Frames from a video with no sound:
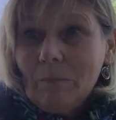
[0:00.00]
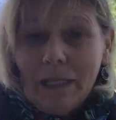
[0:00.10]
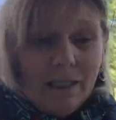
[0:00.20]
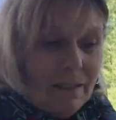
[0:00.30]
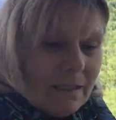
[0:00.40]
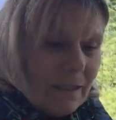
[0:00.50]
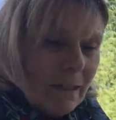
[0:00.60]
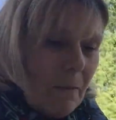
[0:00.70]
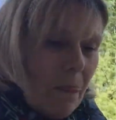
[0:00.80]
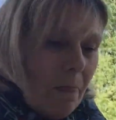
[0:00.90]
minutes,
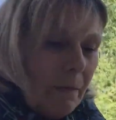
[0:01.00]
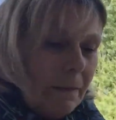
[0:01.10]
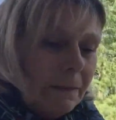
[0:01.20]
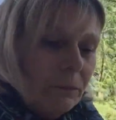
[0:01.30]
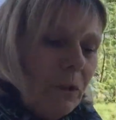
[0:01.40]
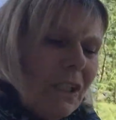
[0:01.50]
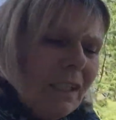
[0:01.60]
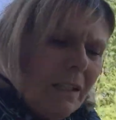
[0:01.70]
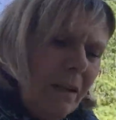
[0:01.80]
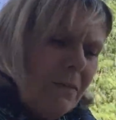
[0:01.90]
which is
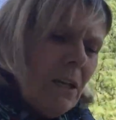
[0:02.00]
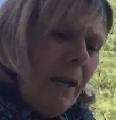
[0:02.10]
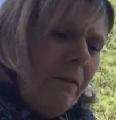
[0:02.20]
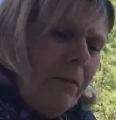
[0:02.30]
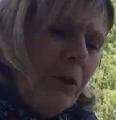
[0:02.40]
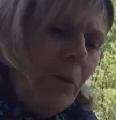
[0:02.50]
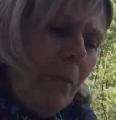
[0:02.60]
enough time for your